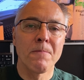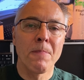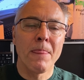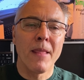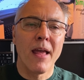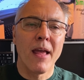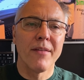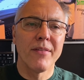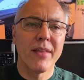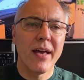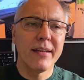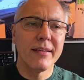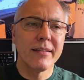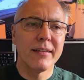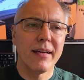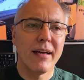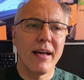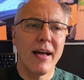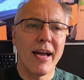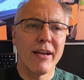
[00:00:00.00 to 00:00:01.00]
And then
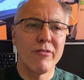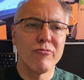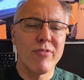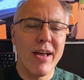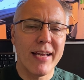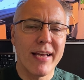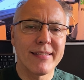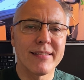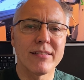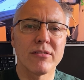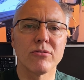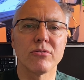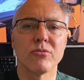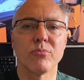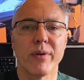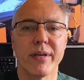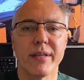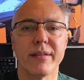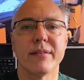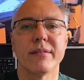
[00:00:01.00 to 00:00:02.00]
I wrestled
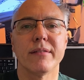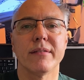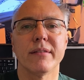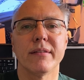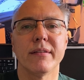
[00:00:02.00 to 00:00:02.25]
with